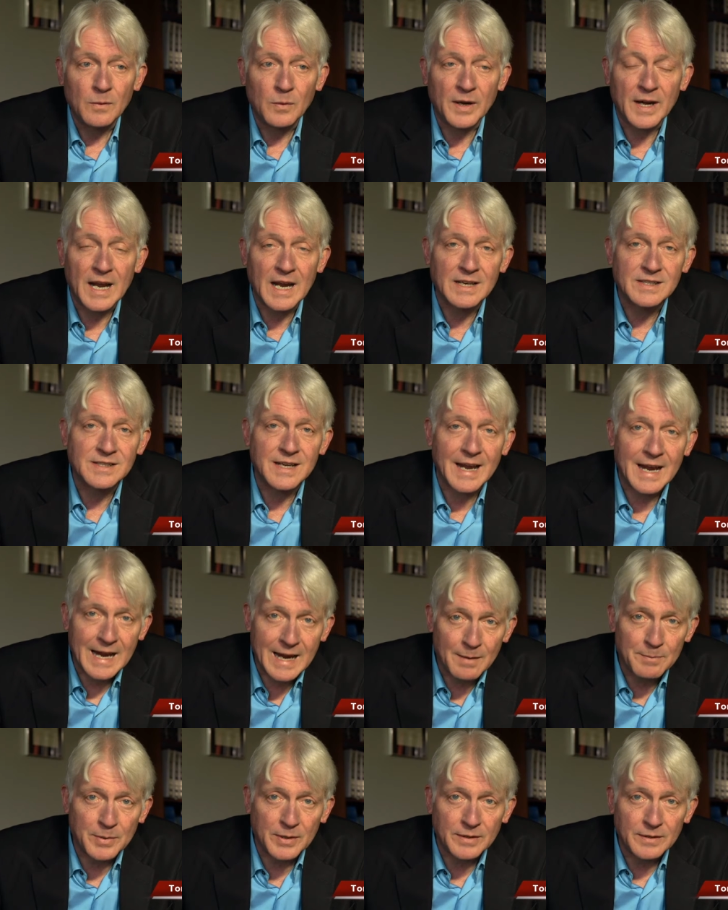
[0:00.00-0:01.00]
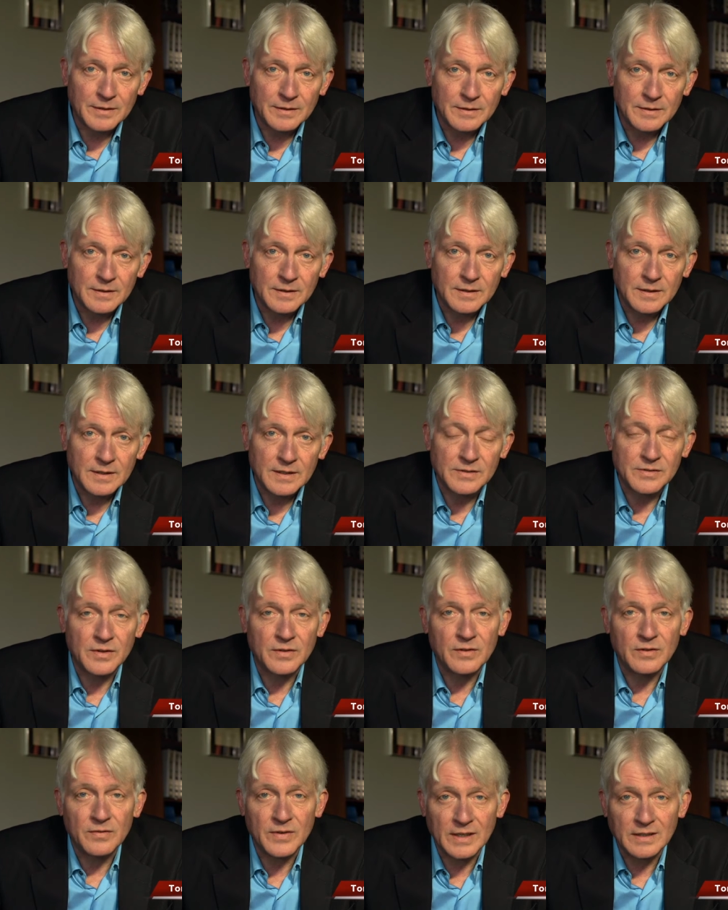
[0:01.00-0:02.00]
What has to happen is
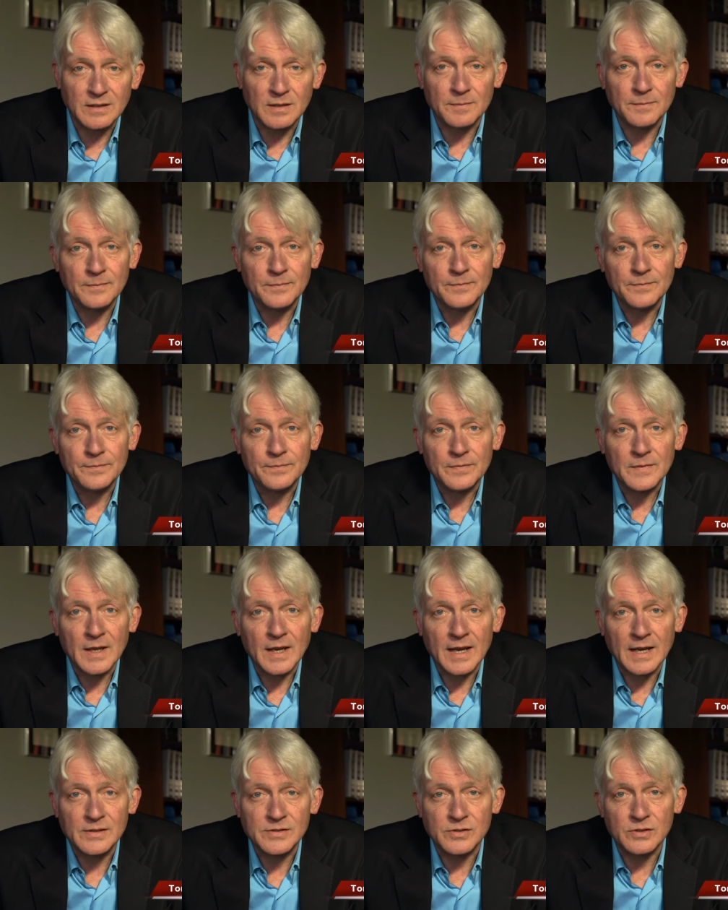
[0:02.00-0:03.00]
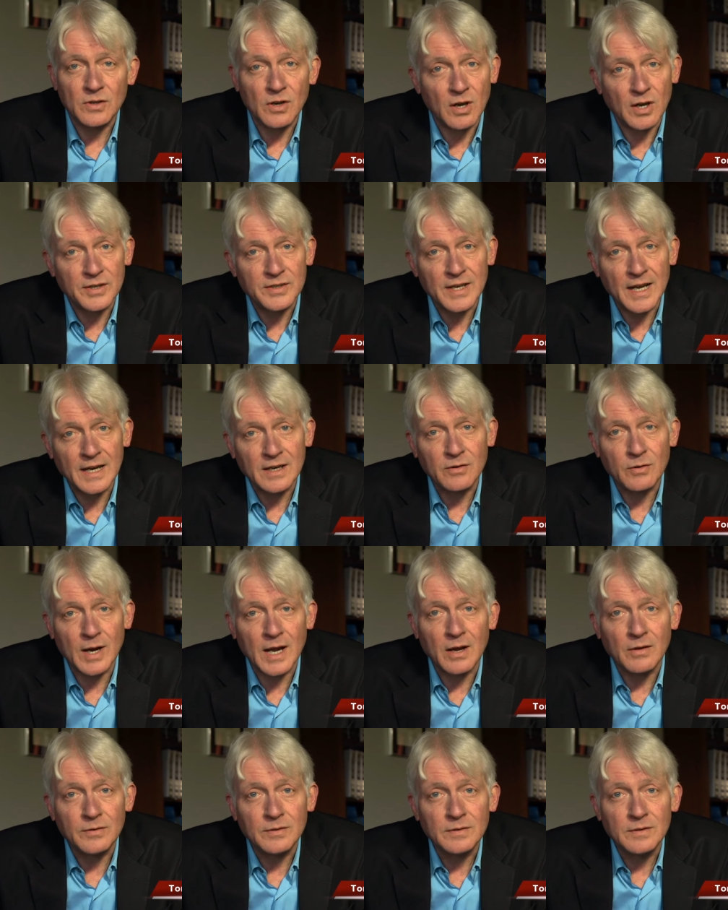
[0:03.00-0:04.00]
that the victim has to contact
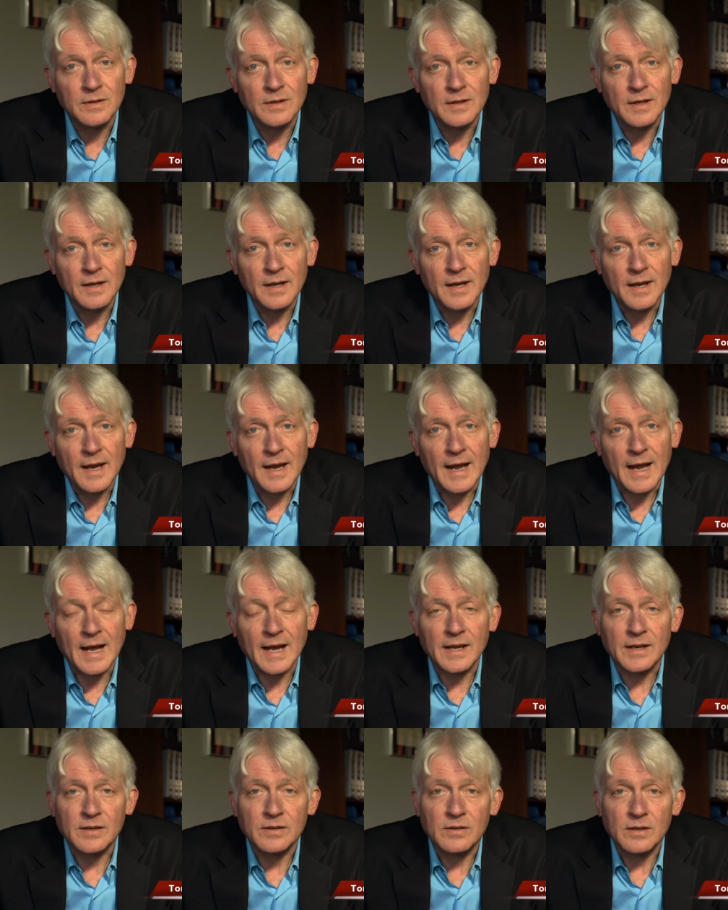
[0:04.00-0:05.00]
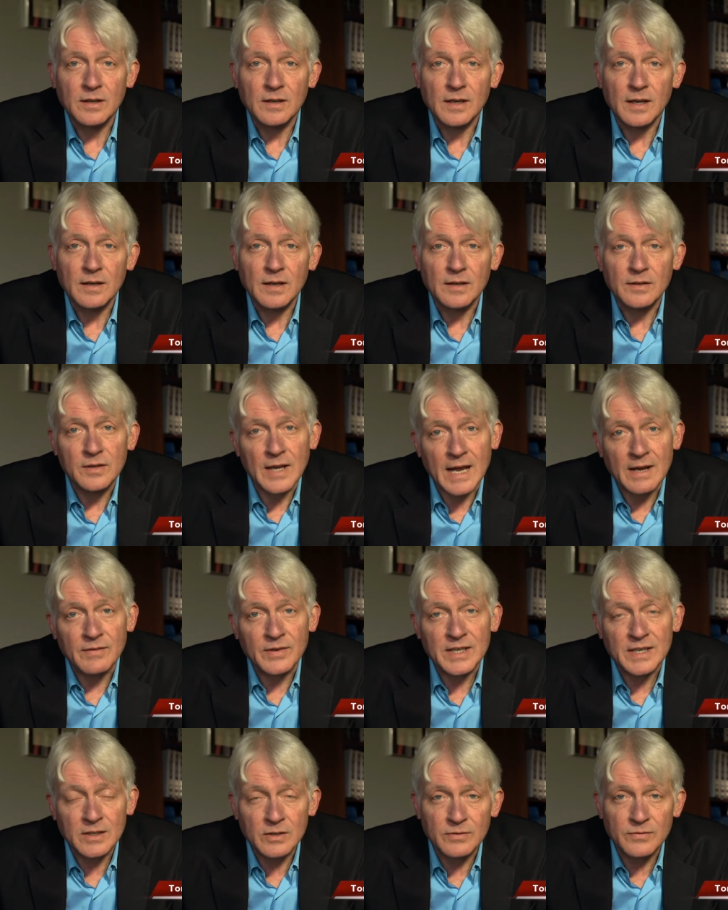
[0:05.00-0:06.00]
Crown and have
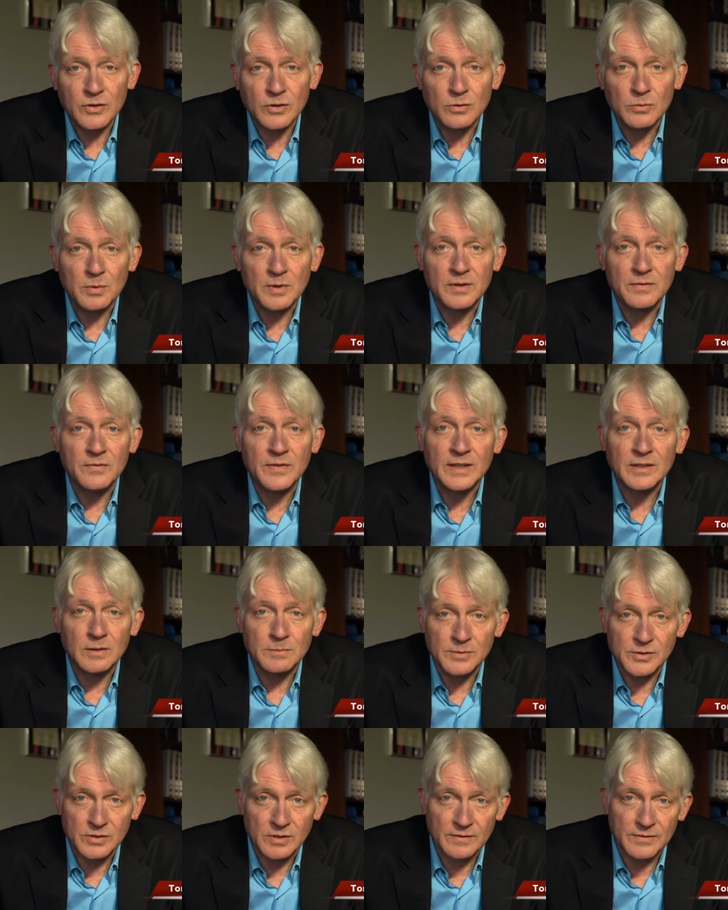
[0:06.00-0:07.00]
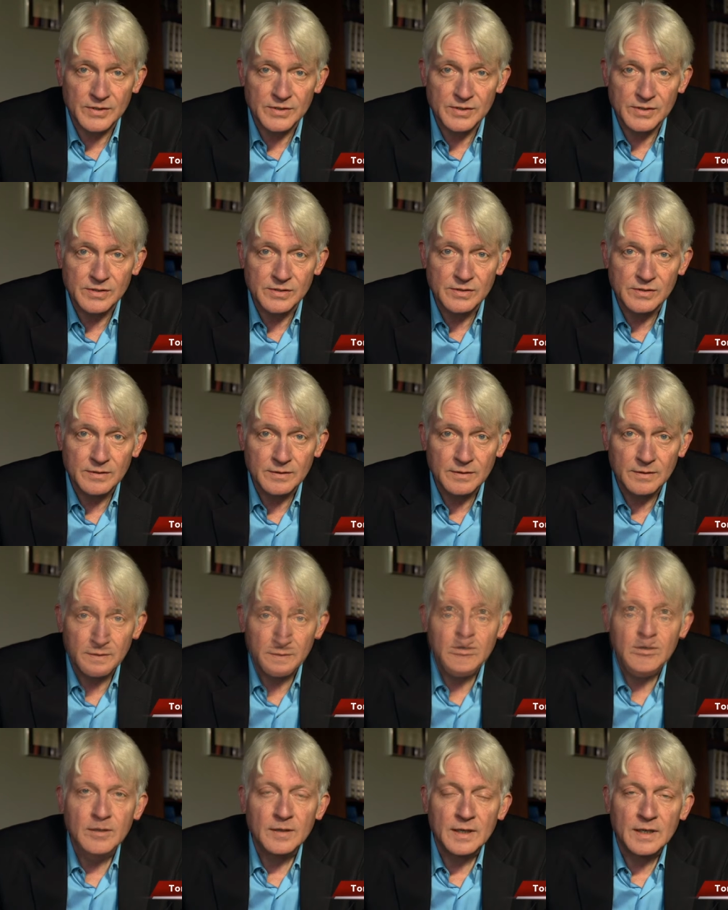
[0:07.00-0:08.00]
an interview with victim services.
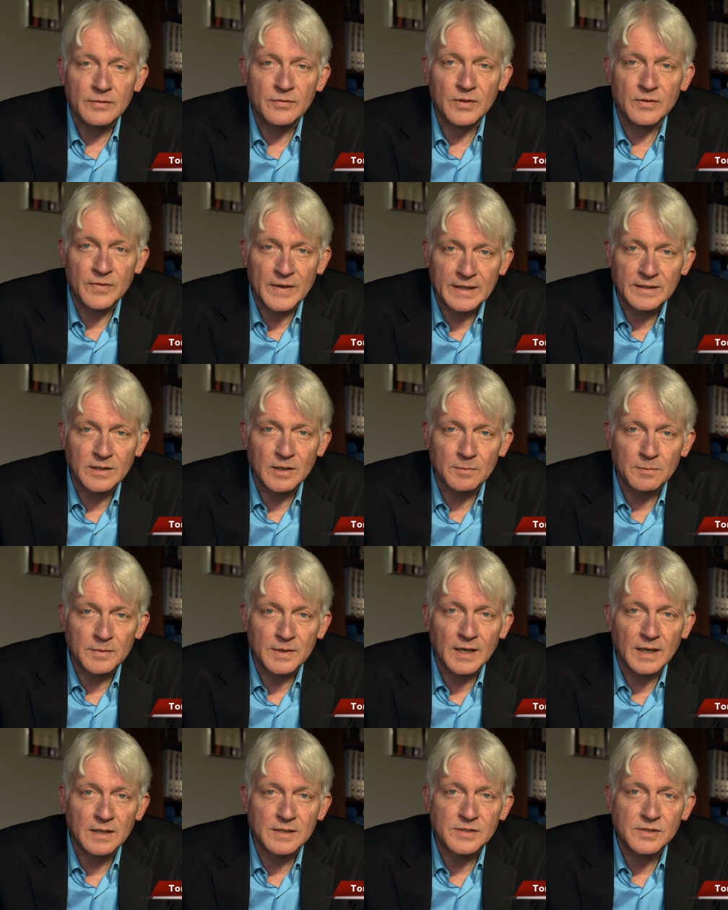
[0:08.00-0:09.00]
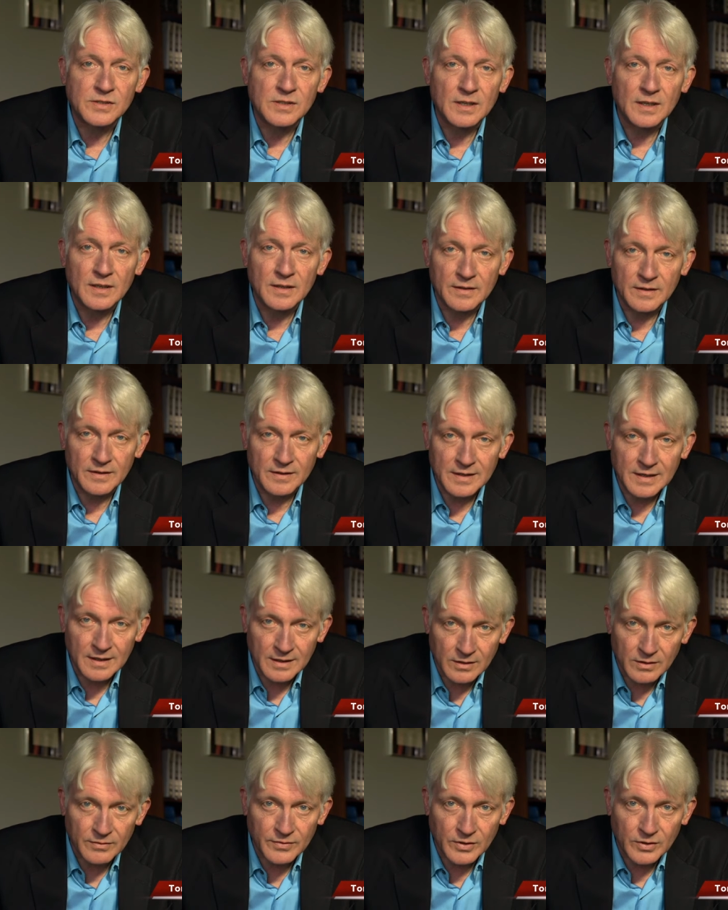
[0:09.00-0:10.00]
If the victim does the
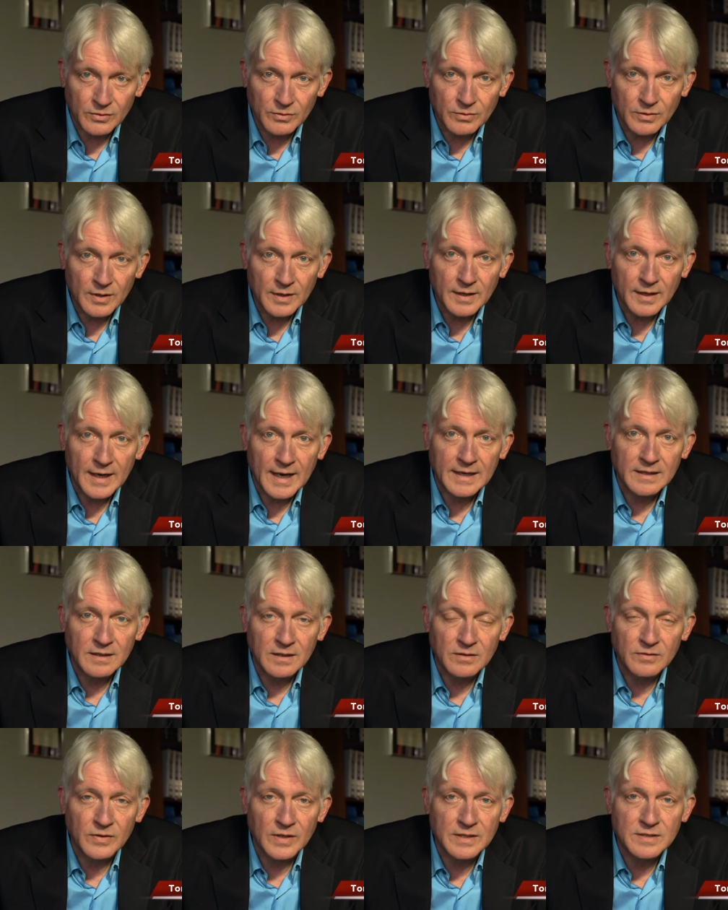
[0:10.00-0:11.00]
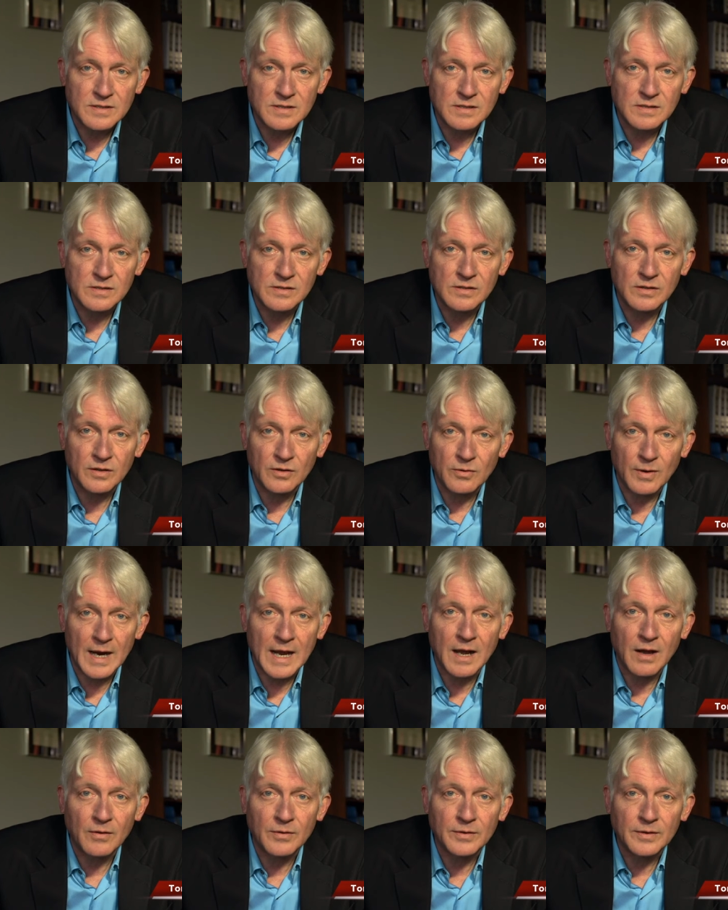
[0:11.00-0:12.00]
interview and convinces the
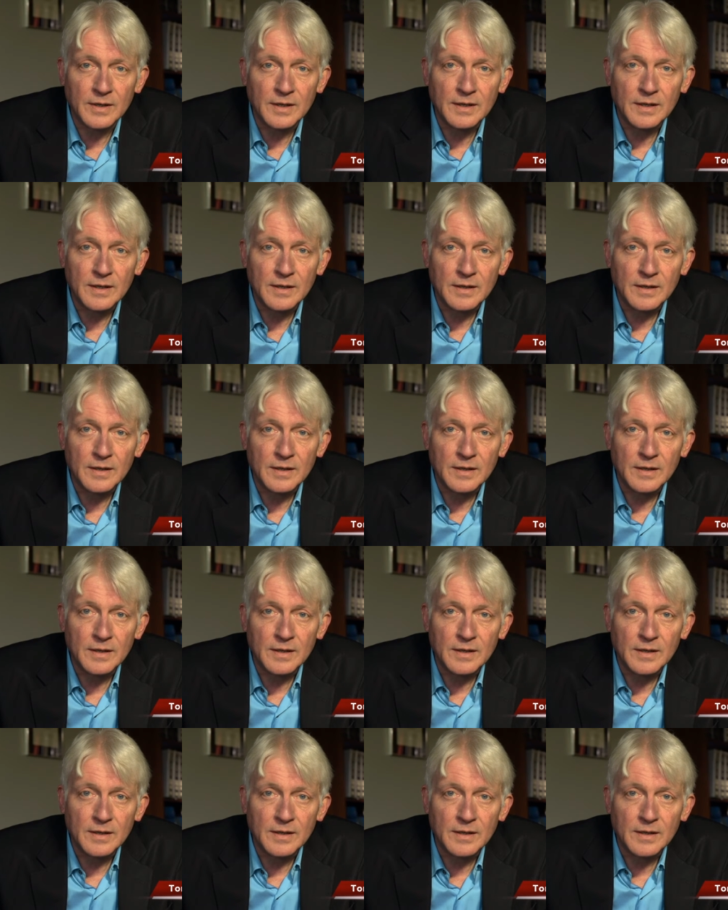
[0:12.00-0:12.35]
Crown